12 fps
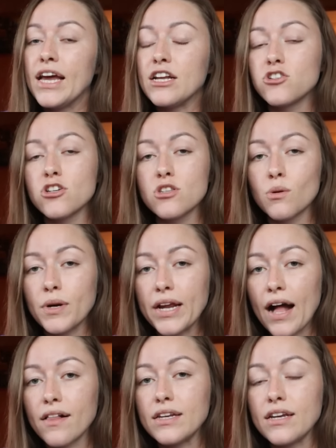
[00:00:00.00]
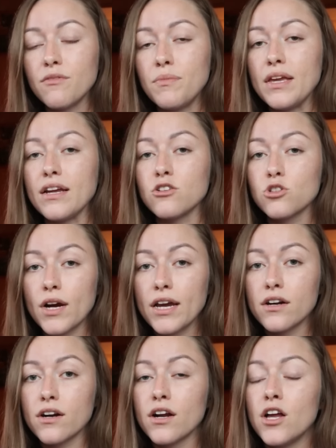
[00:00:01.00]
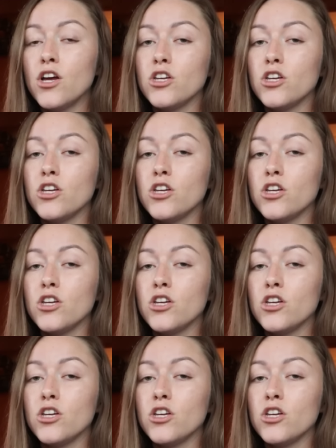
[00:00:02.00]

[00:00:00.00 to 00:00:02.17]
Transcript: It's just the reality of being a trader.